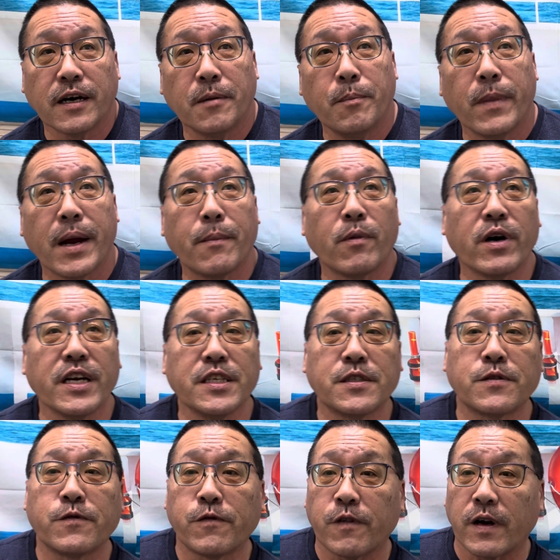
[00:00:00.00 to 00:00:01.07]
memories
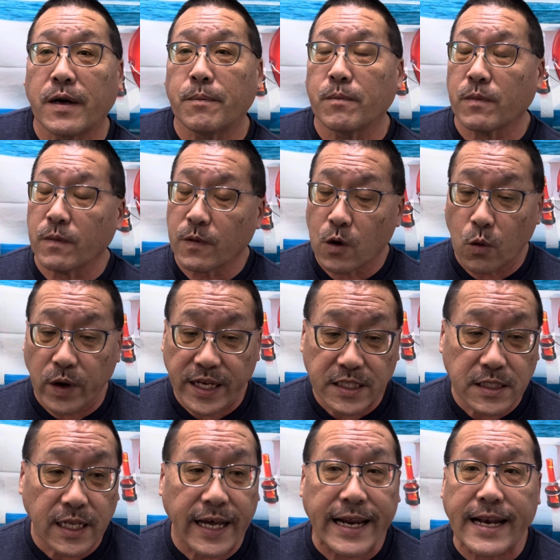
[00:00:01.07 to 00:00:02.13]
from Quinn's
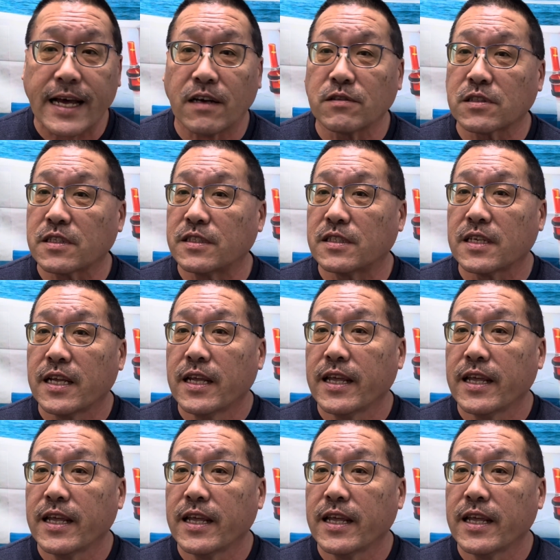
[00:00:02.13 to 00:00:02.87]
Lighthouse, because